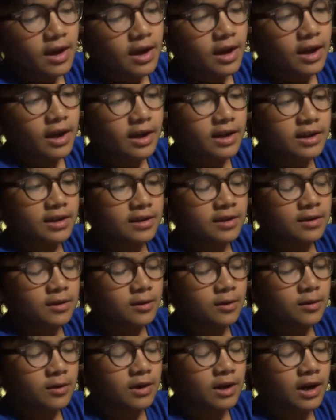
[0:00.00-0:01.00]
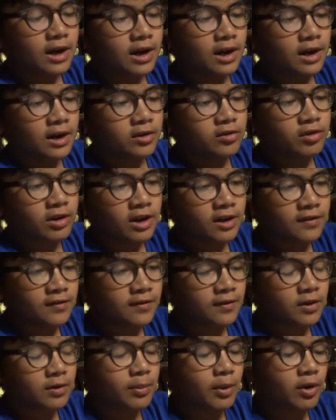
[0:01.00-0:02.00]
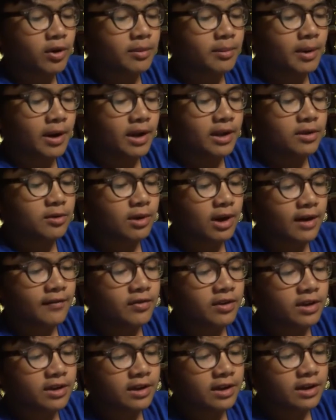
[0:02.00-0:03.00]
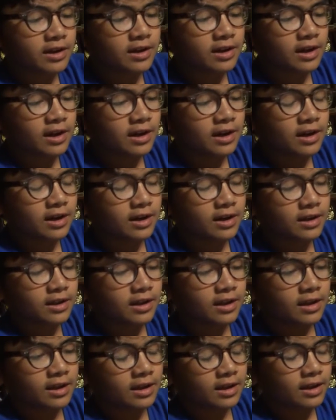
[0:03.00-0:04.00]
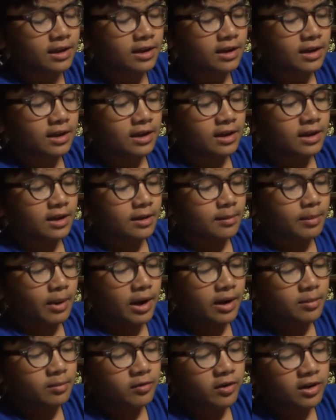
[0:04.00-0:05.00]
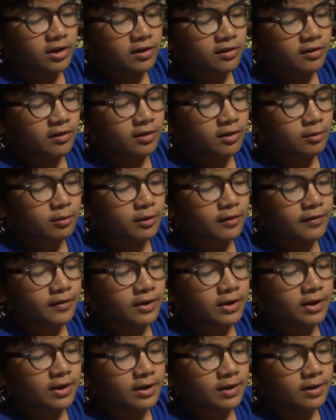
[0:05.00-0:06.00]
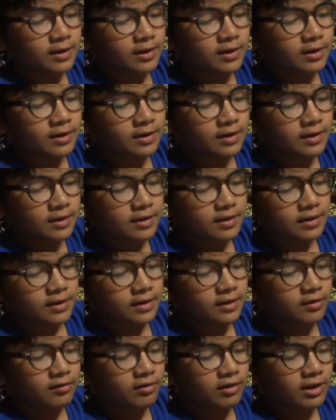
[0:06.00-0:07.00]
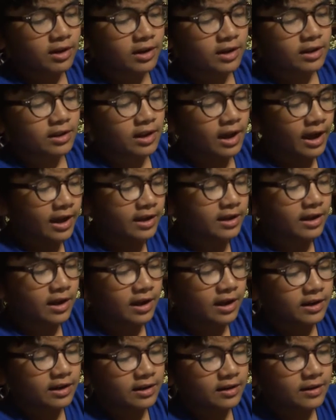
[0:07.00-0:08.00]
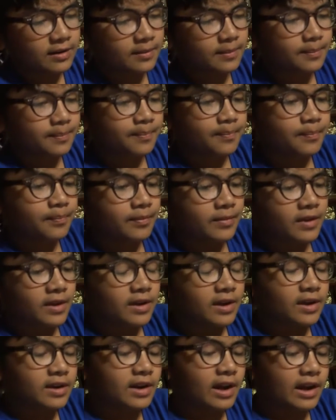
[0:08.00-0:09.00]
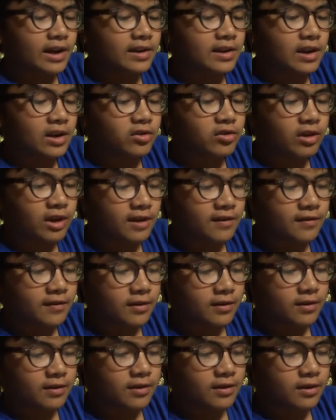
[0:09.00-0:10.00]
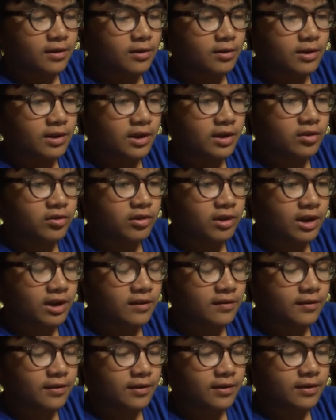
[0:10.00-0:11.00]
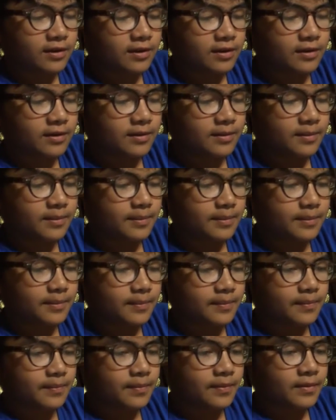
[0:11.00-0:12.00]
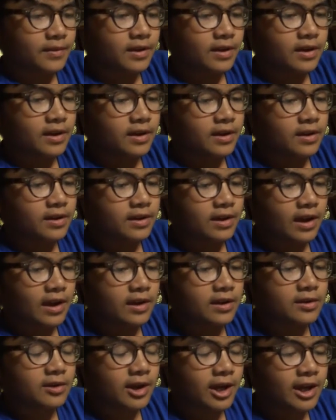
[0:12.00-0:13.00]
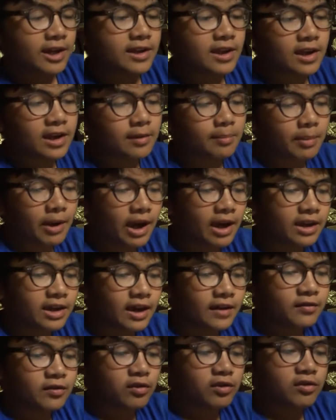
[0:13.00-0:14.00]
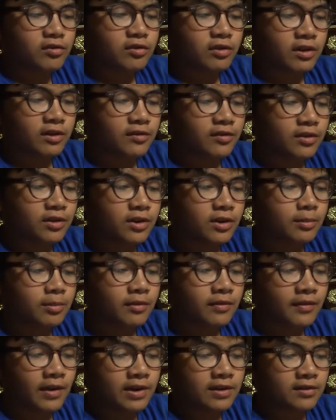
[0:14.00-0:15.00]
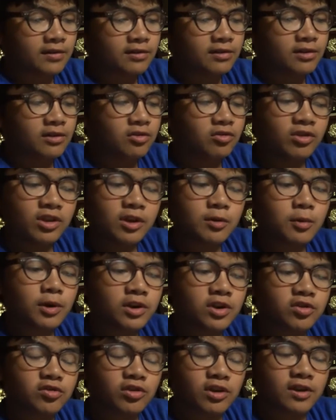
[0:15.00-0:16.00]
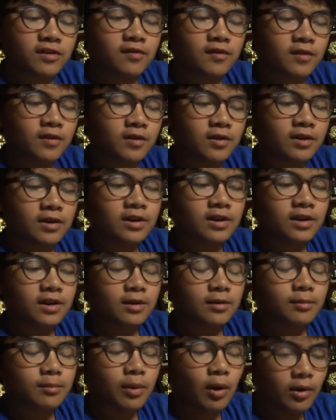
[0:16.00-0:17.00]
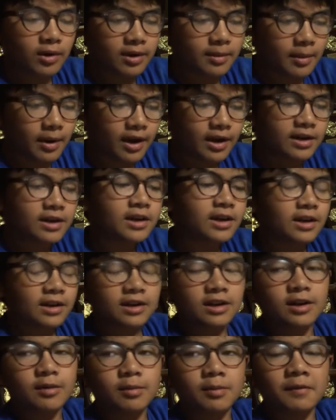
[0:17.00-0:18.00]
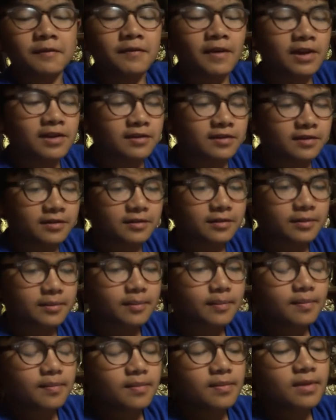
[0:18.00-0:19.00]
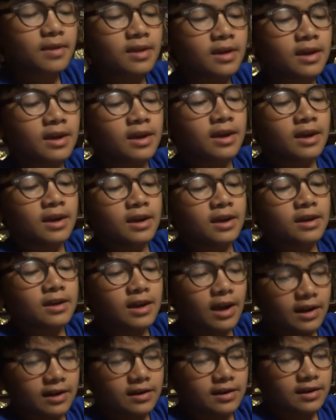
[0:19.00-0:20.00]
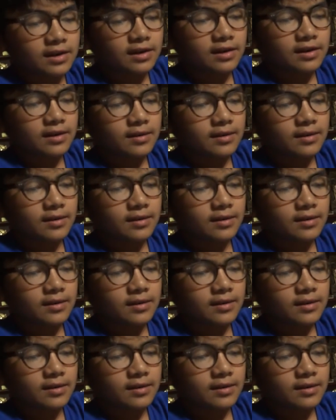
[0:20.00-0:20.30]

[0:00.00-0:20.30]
And to transfer a Pokemon, you have to click the bottom right circle with 3 lines it. And then it says transfer. You click transfer. It says you can't take it back after it's transferred to the professor. Do you really want to transfer Pokemon to the professor? Yes.